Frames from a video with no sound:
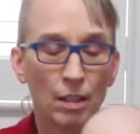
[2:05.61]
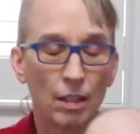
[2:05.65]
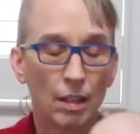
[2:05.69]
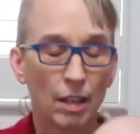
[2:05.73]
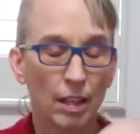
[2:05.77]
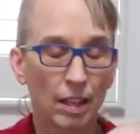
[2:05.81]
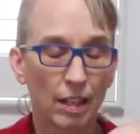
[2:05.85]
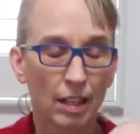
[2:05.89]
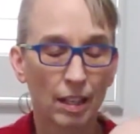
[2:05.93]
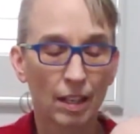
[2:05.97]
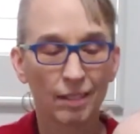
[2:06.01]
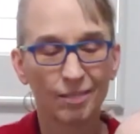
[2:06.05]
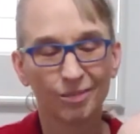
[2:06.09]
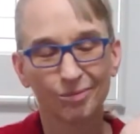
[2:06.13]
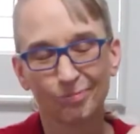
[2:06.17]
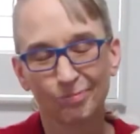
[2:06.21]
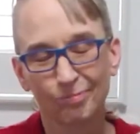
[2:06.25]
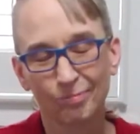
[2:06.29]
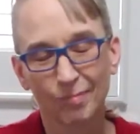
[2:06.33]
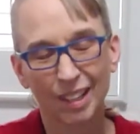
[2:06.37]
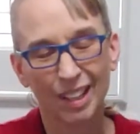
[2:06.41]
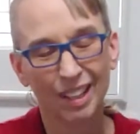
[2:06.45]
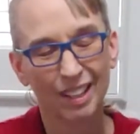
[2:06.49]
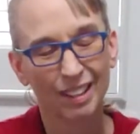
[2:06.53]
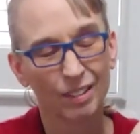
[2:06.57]
And
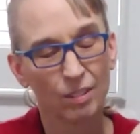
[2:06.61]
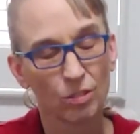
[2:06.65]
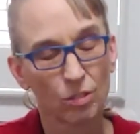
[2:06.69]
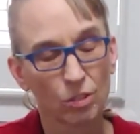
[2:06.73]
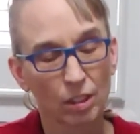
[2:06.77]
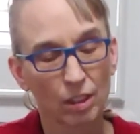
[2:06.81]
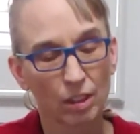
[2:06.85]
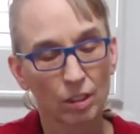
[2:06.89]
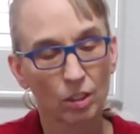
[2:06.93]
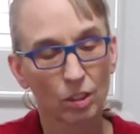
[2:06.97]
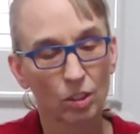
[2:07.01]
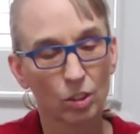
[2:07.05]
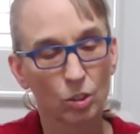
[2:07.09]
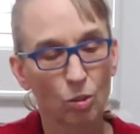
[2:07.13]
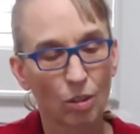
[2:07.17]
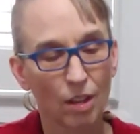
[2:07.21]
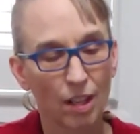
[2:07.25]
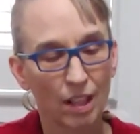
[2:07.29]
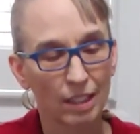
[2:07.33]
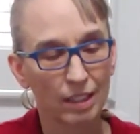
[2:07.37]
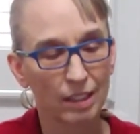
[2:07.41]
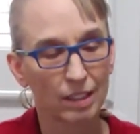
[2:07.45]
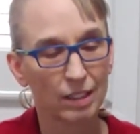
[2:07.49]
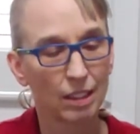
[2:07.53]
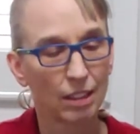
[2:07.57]
I usually just try
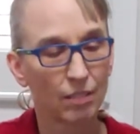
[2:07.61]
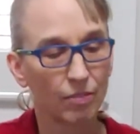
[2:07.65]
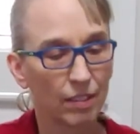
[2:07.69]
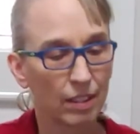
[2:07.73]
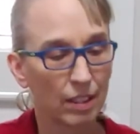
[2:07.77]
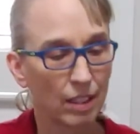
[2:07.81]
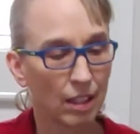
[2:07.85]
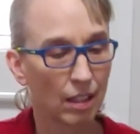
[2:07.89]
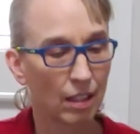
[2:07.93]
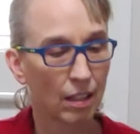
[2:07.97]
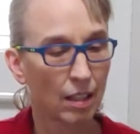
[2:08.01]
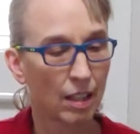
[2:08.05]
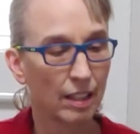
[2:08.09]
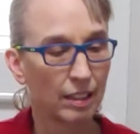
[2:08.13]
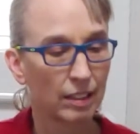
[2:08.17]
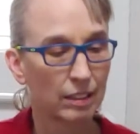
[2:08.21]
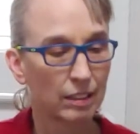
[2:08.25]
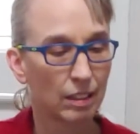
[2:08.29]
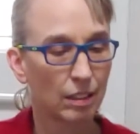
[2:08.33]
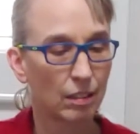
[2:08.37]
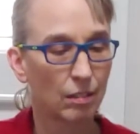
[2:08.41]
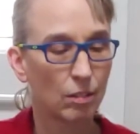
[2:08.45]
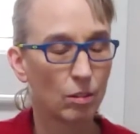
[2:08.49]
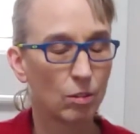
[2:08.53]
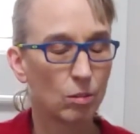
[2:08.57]
it to see if a kid likes
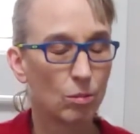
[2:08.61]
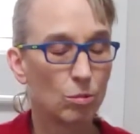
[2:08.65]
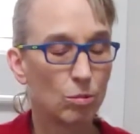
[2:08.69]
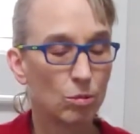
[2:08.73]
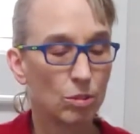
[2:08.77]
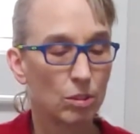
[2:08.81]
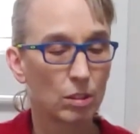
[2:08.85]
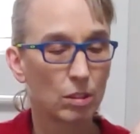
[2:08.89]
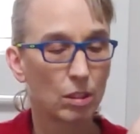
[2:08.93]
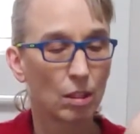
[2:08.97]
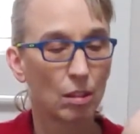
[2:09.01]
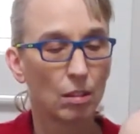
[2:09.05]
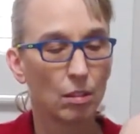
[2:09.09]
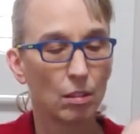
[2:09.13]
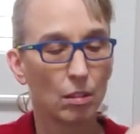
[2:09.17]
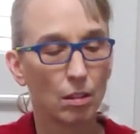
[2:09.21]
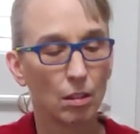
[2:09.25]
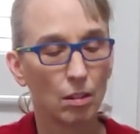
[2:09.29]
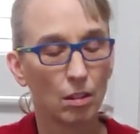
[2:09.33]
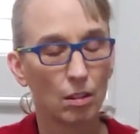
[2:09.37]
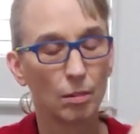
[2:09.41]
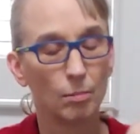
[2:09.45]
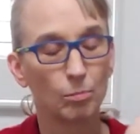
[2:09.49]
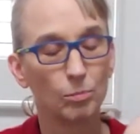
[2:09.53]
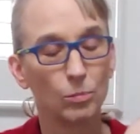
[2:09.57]
it who's
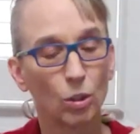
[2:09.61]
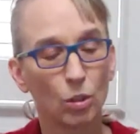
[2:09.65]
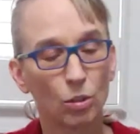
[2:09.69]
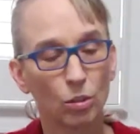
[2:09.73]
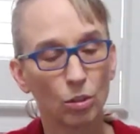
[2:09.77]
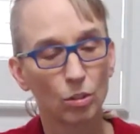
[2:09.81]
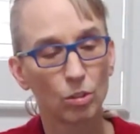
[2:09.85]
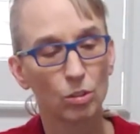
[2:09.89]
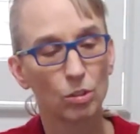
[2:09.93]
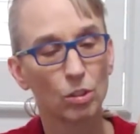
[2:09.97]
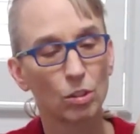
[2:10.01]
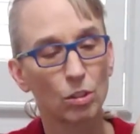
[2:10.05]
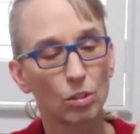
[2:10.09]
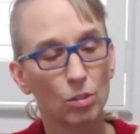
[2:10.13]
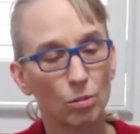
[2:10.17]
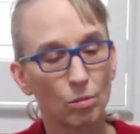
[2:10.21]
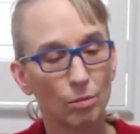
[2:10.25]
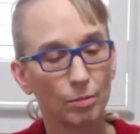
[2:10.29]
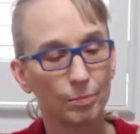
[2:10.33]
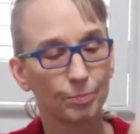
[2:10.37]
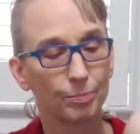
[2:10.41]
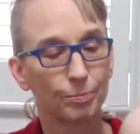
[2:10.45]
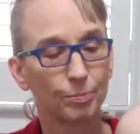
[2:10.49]
younger too,